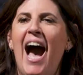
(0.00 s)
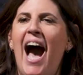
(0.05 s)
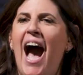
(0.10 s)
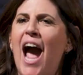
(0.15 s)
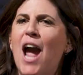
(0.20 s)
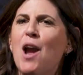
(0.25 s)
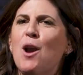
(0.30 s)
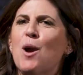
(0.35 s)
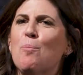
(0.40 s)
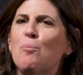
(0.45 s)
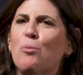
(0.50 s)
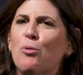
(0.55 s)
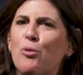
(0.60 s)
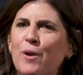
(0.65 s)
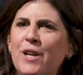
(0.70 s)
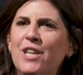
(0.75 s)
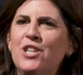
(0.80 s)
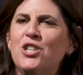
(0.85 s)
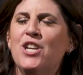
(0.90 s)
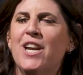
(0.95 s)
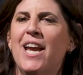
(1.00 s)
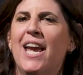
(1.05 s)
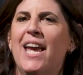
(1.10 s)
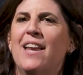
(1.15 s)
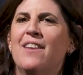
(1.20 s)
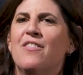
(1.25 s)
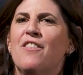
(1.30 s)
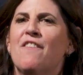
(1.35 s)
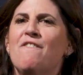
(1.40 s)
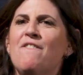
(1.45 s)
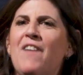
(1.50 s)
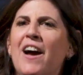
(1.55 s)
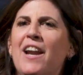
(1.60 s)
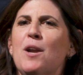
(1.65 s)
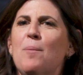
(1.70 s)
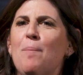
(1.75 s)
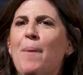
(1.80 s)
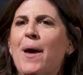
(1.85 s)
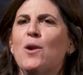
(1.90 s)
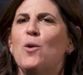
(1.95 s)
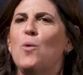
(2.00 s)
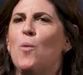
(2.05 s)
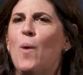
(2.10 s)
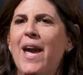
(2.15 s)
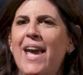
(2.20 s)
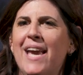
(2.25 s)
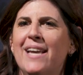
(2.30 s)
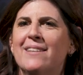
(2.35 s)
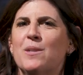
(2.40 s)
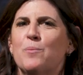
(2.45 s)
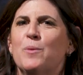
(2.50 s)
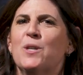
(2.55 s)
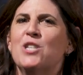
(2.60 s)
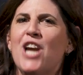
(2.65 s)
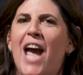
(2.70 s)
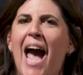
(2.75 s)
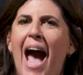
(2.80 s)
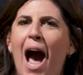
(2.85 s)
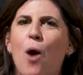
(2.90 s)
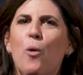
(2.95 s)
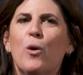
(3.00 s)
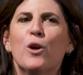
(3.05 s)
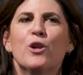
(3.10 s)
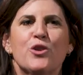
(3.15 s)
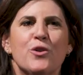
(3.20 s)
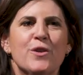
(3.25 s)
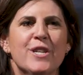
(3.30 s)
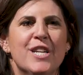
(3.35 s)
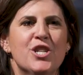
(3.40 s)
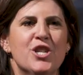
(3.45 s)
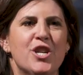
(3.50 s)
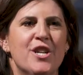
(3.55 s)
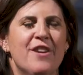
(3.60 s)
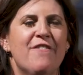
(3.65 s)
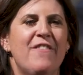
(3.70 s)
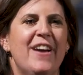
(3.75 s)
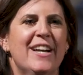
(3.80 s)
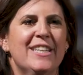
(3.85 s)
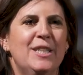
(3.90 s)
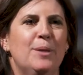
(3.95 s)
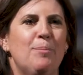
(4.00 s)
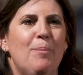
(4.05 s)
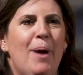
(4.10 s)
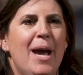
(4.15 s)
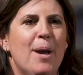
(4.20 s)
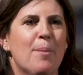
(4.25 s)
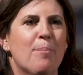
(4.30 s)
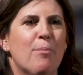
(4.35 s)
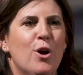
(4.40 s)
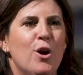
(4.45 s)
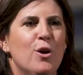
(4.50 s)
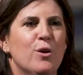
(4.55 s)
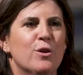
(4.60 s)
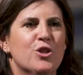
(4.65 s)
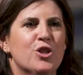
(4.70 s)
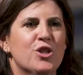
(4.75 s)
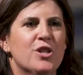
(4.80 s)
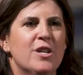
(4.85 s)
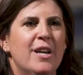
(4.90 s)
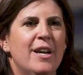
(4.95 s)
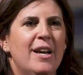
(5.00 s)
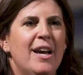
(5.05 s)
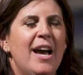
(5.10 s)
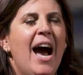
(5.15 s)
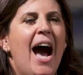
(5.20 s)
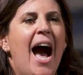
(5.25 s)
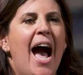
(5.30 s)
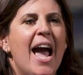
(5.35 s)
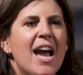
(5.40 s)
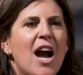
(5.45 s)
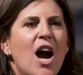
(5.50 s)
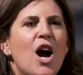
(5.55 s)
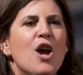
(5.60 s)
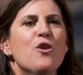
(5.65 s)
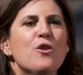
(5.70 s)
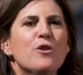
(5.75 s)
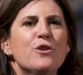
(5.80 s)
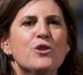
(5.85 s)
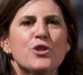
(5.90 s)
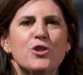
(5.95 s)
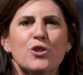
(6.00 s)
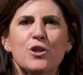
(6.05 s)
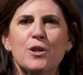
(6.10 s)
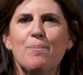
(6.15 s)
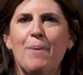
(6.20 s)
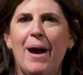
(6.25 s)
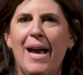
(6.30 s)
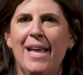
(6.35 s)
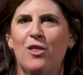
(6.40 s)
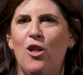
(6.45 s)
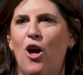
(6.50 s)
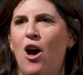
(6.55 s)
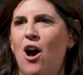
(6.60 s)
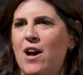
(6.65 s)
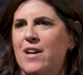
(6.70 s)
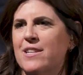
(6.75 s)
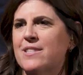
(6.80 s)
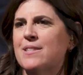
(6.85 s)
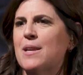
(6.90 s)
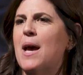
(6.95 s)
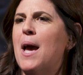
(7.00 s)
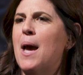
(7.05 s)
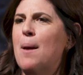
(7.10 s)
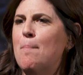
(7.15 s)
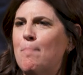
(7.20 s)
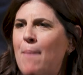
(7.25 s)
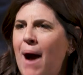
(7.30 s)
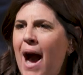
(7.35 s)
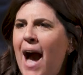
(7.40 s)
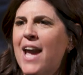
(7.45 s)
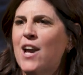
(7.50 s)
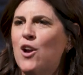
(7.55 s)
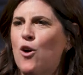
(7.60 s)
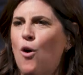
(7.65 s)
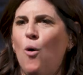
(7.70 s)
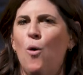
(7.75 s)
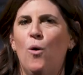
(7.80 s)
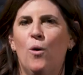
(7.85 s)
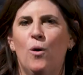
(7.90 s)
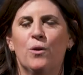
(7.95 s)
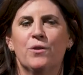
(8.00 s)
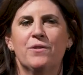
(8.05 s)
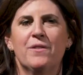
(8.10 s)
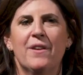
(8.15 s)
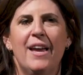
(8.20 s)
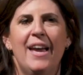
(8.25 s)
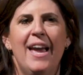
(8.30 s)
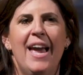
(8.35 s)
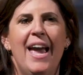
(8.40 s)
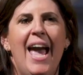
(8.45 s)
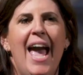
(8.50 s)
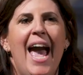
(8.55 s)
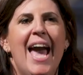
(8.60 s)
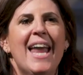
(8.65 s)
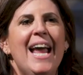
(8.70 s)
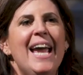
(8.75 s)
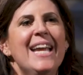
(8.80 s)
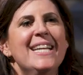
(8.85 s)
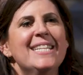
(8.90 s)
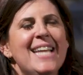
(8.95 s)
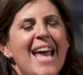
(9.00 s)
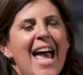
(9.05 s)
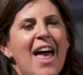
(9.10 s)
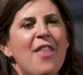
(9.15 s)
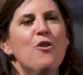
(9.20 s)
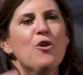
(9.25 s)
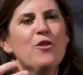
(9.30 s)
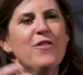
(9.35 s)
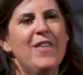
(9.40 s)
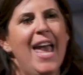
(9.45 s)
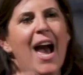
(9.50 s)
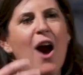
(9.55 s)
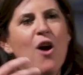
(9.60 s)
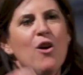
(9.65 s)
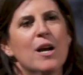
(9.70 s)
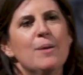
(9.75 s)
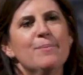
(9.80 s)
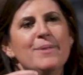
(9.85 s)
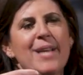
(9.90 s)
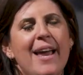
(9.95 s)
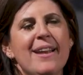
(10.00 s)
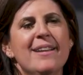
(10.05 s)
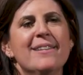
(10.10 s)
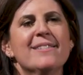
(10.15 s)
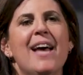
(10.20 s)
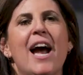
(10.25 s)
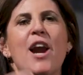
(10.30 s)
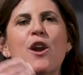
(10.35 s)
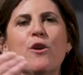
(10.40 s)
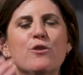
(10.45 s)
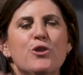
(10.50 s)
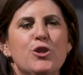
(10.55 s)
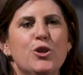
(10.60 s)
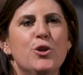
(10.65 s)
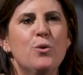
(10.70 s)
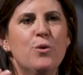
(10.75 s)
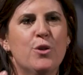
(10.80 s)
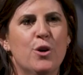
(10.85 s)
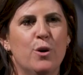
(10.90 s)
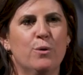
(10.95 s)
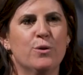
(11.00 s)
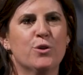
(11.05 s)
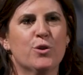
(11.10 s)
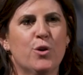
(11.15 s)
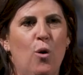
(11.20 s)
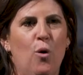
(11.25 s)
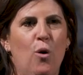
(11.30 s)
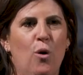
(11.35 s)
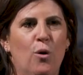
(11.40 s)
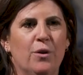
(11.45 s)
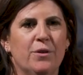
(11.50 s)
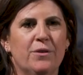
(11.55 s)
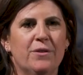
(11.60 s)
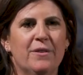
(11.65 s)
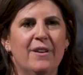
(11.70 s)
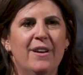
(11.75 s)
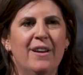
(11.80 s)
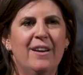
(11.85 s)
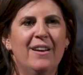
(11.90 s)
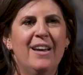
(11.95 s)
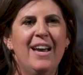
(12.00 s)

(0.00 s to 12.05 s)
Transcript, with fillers: I appreciate the fundamental ways in which our tradition affected my approach. I understood my laws, my goals, and I tethered the outcomes I desired to those goals.